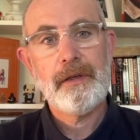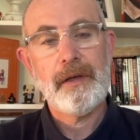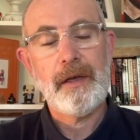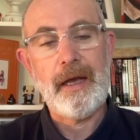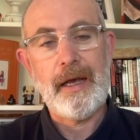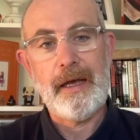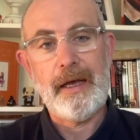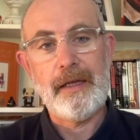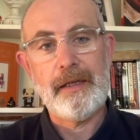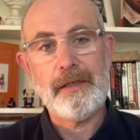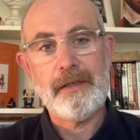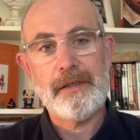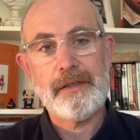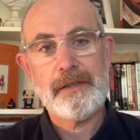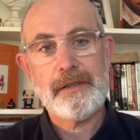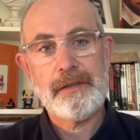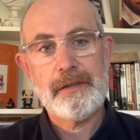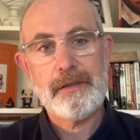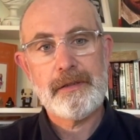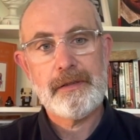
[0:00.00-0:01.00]
And
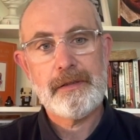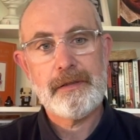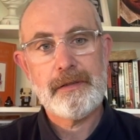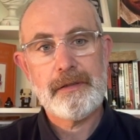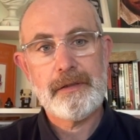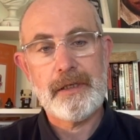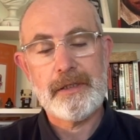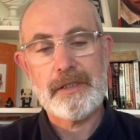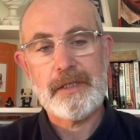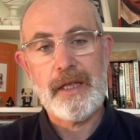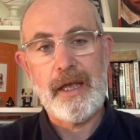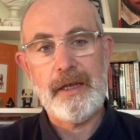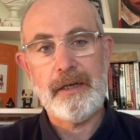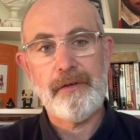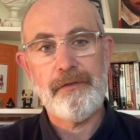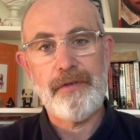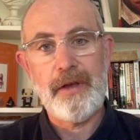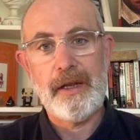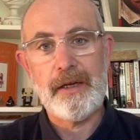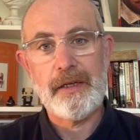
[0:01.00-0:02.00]
the state
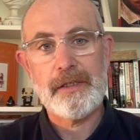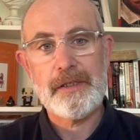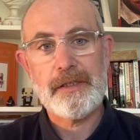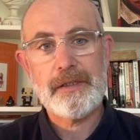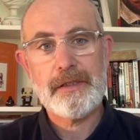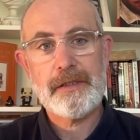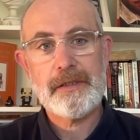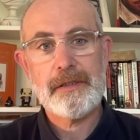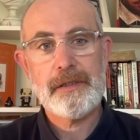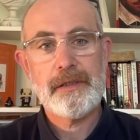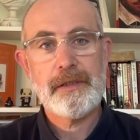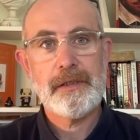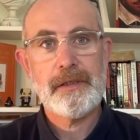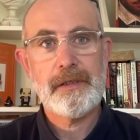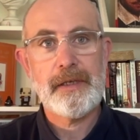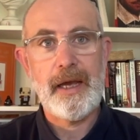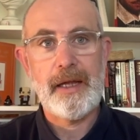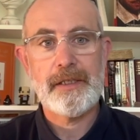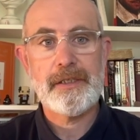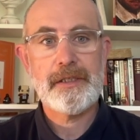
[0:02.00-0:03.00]
of Venice
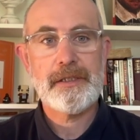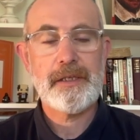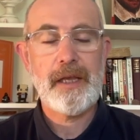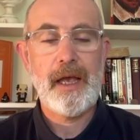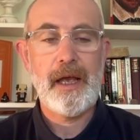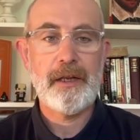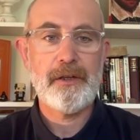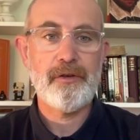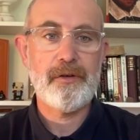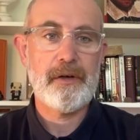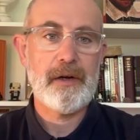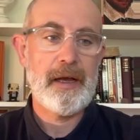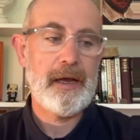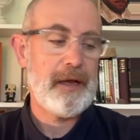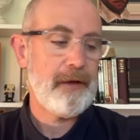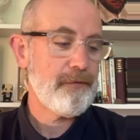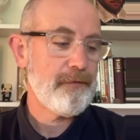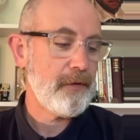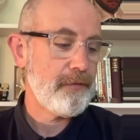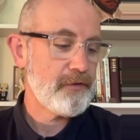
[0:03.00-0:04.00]
gets the other
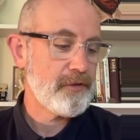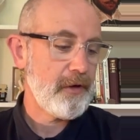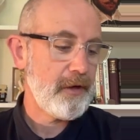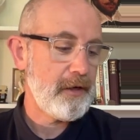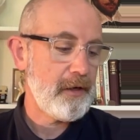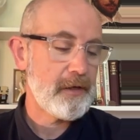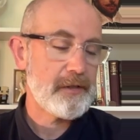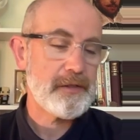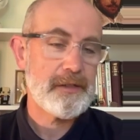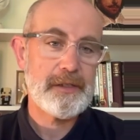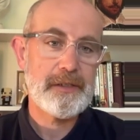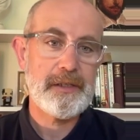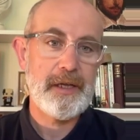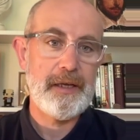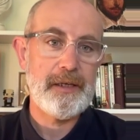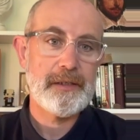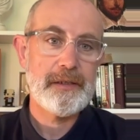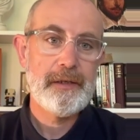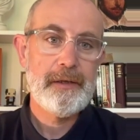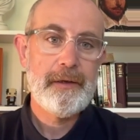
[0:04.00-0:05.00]
half of Shylock's
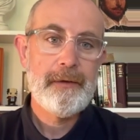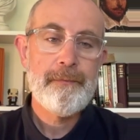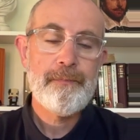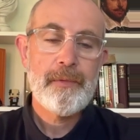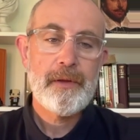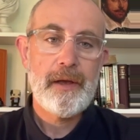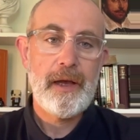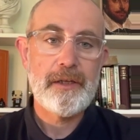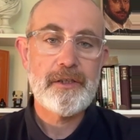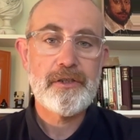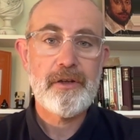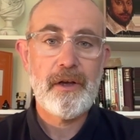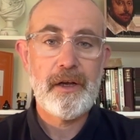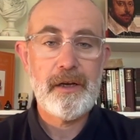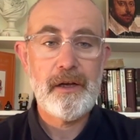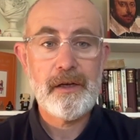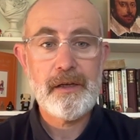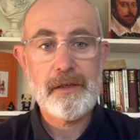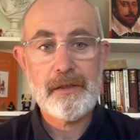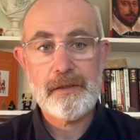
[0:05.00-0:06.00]
estate. And
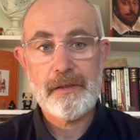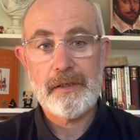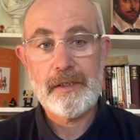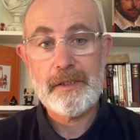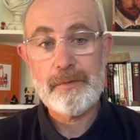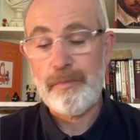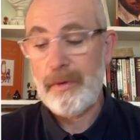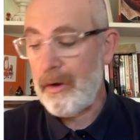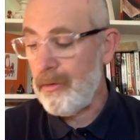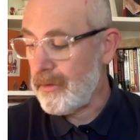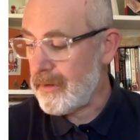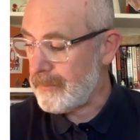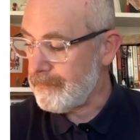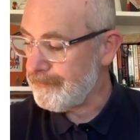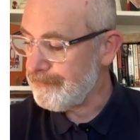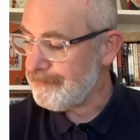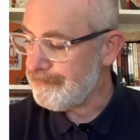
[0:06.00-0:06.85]
Shylock is broken.